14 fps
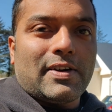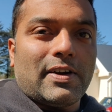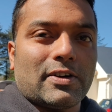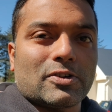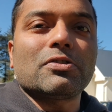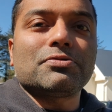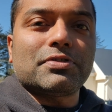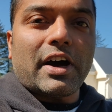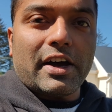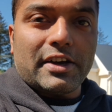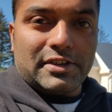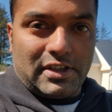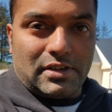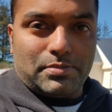rough
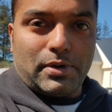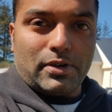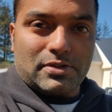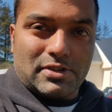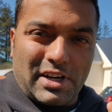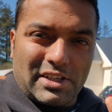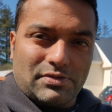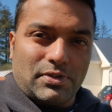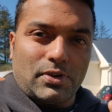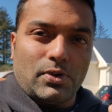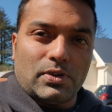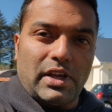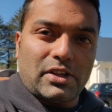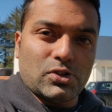idea about
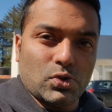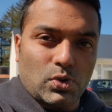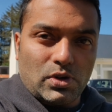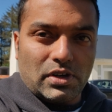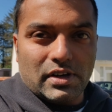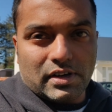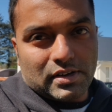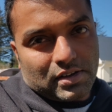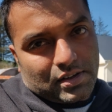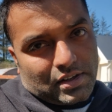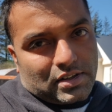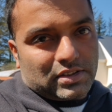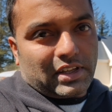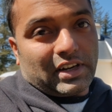TransferGo. That's all.
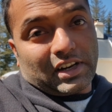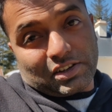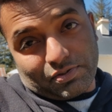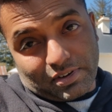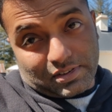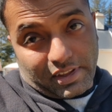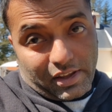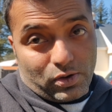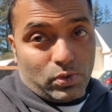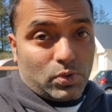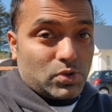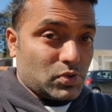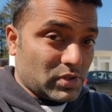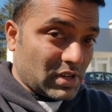The network they
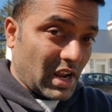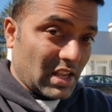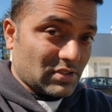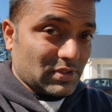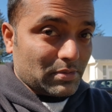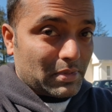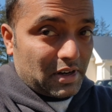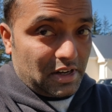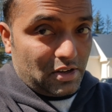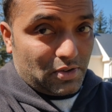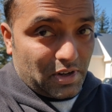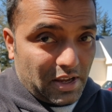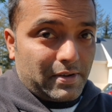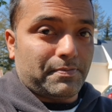use to transfer the money.
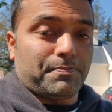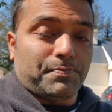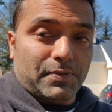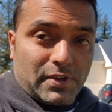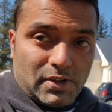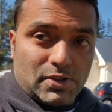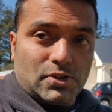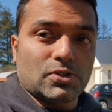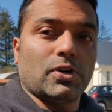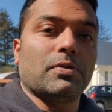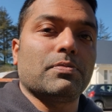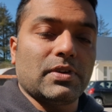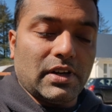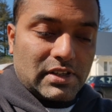Okay. So
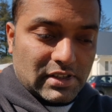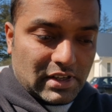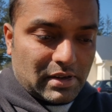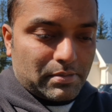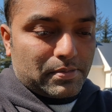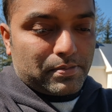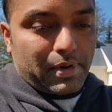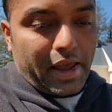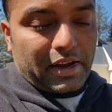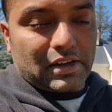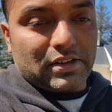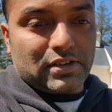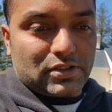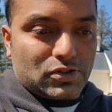let's come back
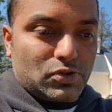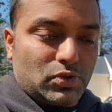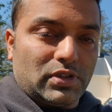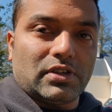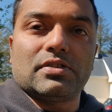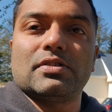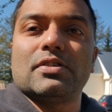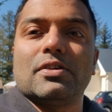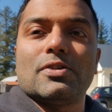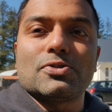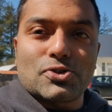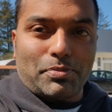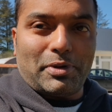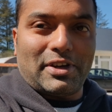to the
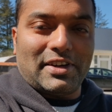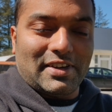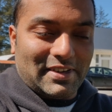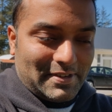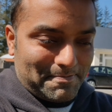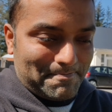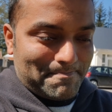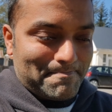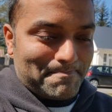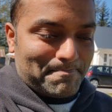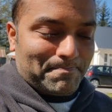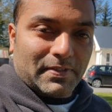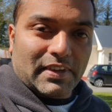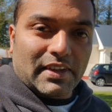topic.
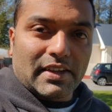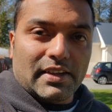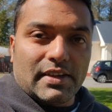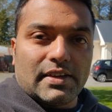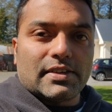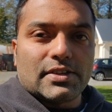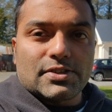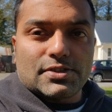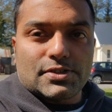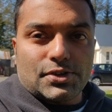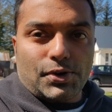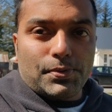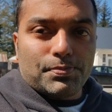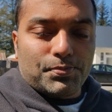
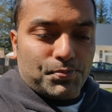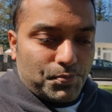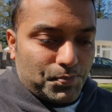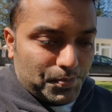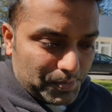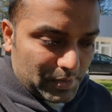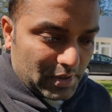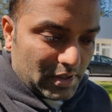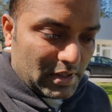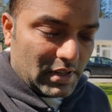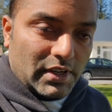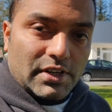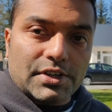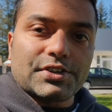So
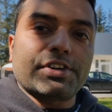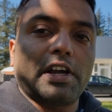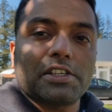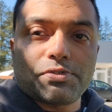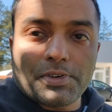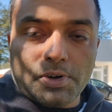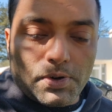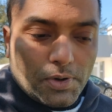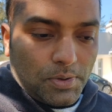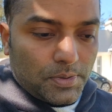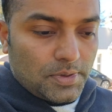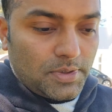TransferGo